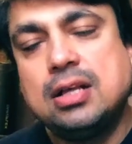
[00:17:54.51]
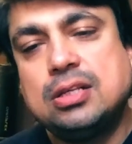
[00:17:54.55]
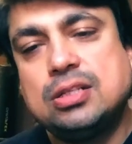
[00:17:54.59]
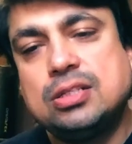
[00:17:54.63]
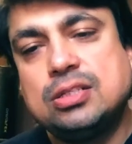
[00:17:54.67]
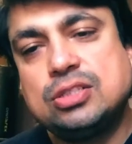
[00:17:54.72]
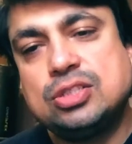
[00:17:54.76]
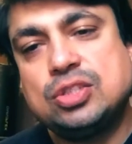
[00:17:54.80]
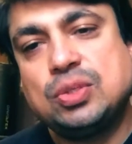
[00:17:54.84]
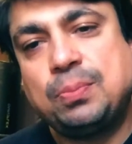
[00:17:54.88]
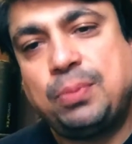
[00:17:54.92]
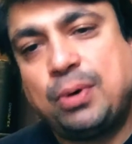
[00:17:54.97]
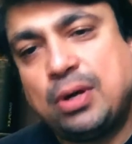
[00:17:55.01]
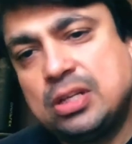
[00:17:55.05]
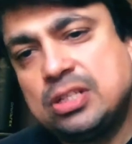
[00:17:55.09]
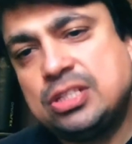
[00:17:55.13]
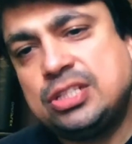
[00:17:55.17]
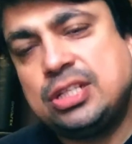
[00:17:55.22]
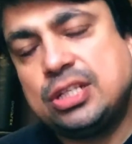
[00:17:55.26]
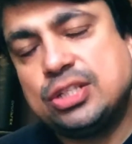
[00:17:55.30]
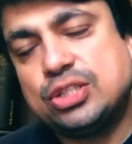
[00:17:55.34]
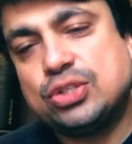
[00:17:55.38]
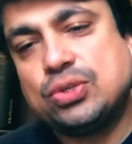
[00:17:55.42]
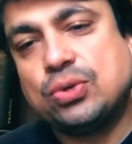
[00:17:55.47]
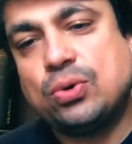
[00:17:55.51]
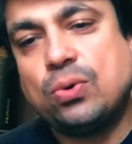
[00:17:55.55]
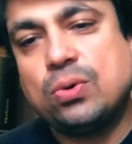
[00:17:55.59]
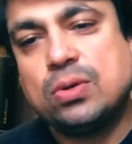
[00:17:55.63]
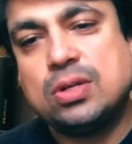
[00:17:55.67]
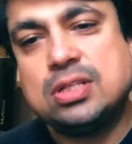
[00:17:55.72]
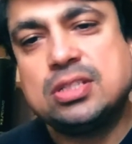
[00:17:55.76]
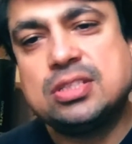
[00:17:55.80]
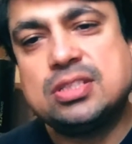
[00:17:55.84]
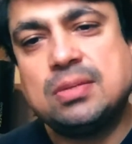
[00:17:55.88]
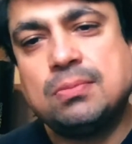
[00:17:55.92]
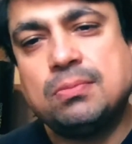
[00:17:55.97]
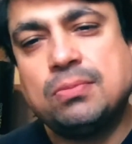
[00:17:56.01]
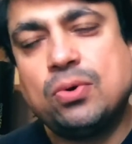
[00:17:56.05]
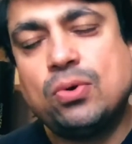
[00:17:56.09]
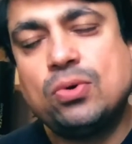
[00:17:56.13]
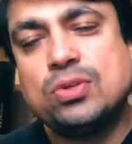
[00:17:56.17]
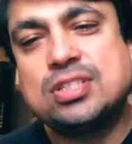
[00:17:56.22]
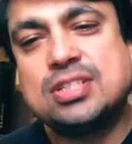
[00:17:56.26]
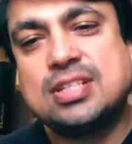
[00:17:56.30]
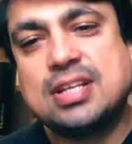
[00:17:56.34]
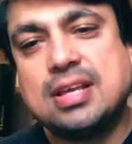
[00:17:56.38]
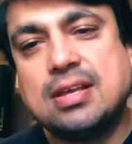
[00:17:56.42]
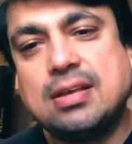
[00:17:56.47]
So policy as code is the
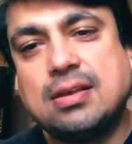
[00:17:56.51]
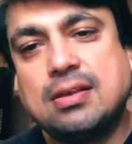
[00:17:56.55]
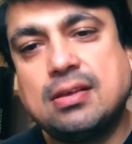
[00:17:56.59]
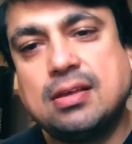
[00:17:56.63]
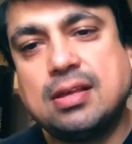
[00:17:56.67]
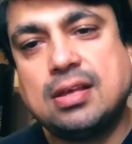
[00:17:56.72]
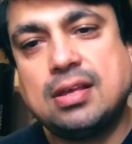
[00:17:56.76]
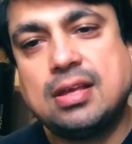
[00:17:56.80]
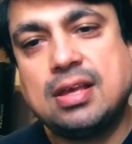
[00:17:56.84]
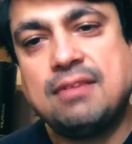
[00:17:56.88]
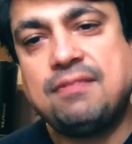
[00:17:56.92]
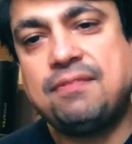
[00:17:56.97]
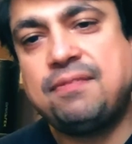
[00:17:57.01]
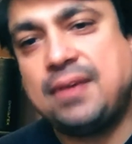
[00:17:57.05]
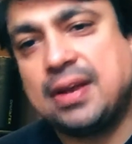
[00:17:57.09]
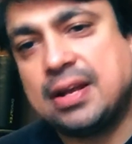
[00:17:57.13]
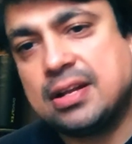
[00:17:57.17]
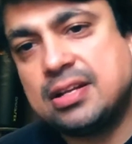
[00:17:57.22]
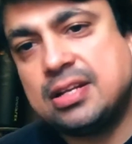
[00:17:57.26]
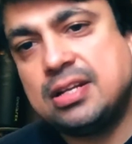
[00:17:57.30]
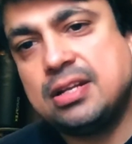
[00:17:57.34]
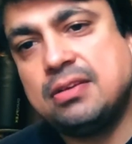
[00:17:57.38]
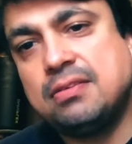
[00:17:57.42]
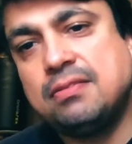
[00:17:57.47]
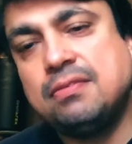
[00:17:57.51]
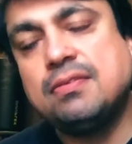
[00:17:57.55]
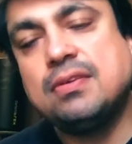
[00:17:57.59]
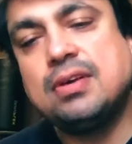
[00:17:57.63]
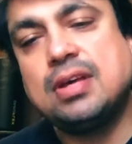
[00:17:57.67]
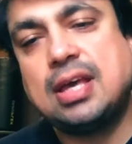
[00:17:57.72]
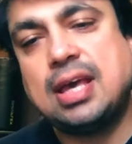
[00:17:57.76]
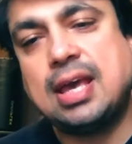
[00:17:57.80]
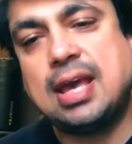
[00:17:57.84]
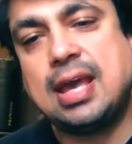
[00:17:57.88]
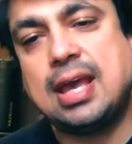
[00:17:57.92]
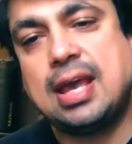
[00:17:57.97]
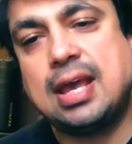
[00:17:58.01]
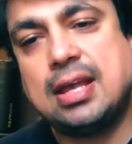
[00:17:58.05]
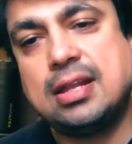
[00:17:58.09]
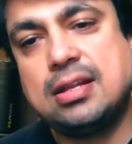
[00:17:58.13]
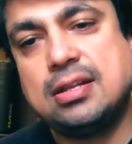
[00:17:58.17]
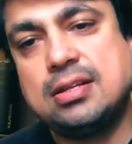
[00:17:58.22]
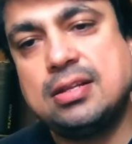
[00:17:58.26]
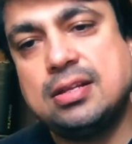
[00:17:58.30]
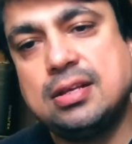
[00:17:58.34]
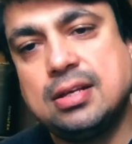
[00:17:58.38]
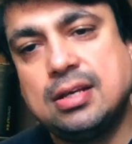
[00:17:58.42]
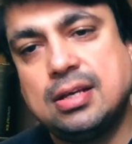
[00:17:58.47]
most effective
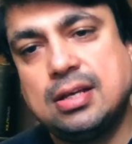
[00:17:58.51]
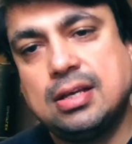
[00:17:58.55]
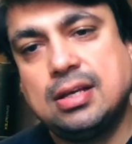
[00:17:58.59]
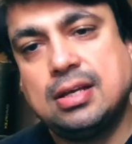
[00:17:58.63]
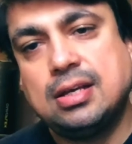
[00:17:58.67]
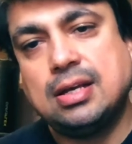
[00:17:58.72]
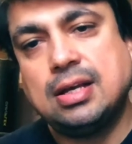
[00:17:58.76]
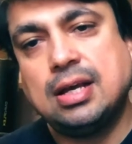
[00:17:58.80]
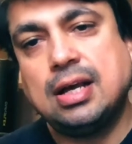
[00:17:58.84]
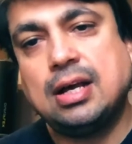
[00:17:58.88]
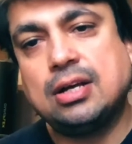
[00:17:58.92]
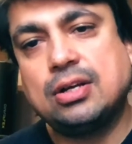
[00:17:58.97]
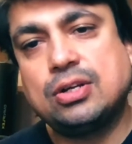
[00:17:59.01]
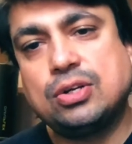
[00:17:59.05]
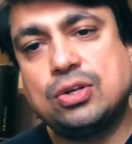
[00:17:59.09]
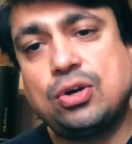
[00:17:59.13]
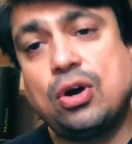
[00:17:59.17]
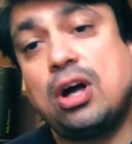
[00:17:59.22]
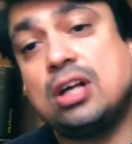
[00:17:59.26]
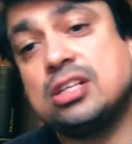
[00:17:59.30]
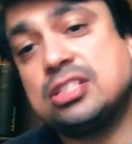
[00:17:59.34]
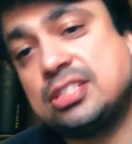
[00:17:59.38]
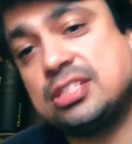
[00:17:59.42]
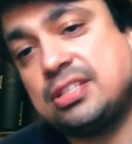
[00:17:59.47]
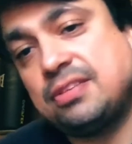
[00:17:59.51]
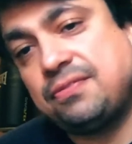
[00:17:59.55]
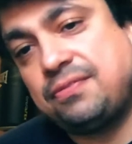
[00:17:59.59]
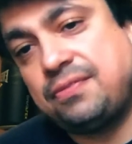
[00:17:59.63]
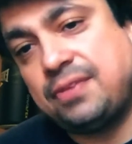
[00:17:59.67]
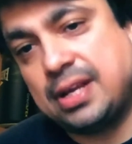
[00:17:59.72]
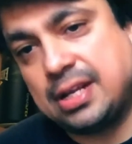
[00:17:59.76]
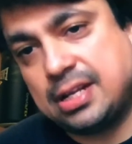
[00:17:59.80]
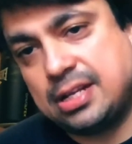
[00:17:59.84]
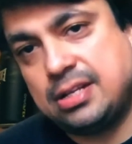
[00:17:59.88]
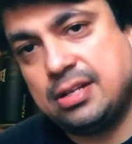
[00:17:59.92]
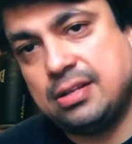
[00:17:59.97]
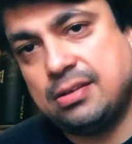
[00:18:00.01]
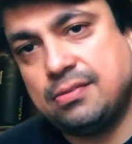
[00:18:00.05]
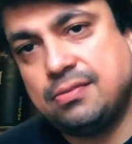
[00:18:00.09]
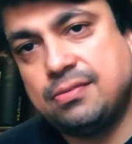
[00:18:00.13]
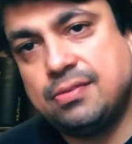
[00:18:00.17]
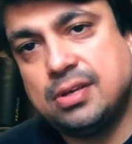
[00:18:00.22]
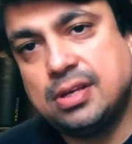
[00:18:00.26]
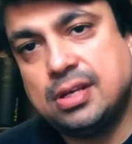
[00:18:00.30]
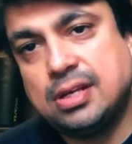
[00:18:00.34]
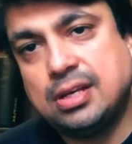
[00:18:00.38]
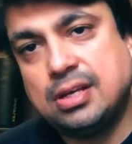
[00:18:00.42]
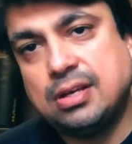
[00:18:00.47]
and cost-effective
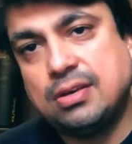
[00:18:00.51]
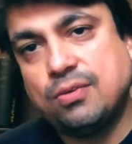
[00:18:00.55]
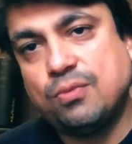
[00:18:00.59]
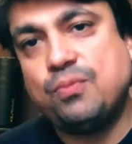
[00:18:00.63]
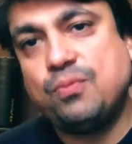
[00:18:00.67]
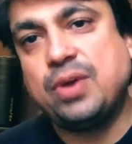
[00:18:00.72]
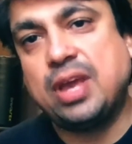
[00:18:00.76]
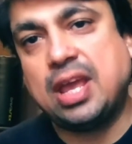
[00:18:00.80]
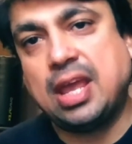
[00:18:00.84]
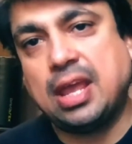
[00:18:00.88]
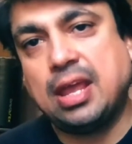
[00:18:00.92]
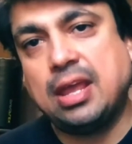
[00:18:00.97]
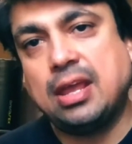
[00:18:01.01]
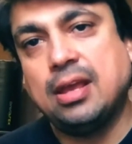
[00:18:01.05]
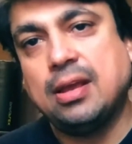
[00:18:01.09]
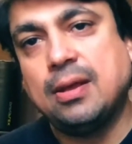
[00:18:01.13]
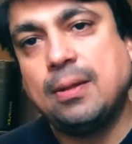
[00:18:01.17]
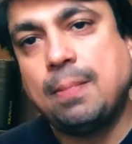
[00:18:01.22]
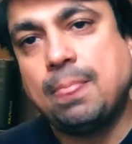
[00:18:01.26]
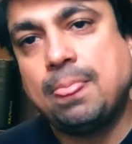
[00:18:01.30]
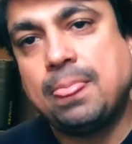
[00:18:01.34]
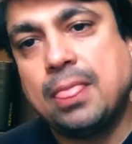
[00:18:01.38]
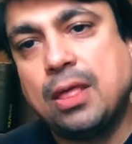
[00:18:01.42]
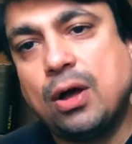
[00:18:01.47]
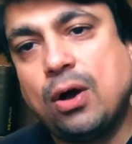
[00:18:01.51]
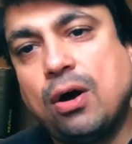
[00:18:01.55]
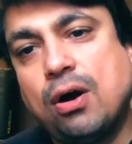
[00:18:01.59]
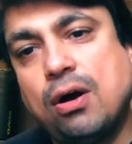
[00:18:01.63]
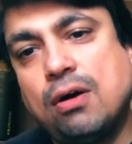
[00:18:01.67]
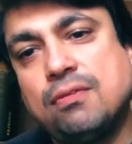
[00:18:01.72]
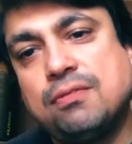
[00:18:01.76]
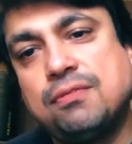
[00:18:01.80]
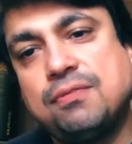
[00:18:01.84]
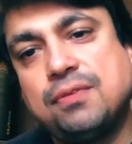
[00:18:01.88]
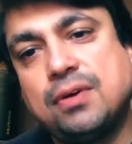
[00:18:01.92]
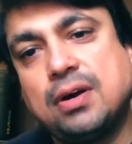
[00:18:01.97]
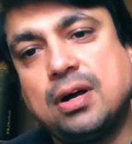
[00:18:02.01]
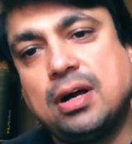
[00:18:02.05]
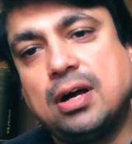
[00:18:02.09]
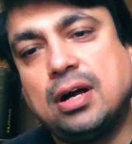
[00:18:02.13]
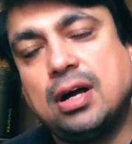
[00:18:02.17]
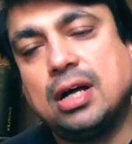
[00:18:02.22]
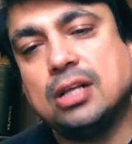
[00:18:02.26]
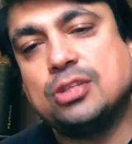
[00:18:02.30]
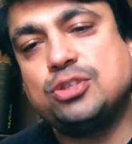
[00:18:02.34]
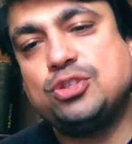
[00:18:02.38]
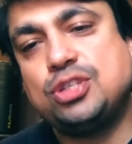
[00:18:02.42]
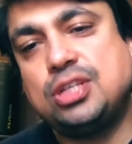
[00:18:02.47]
way of
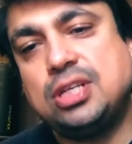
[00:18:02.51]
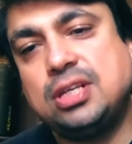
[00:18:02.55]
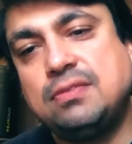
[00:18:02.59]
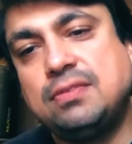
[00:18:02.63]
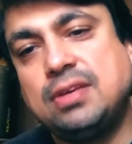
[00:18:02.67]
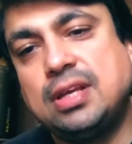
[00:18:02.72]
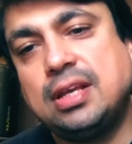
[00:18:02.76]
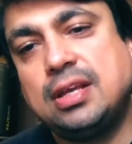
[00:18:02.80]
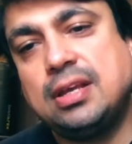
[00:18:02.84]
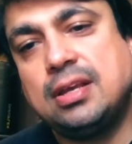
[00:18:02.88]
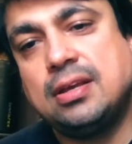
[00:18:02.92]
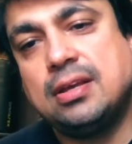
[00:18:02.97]
achieving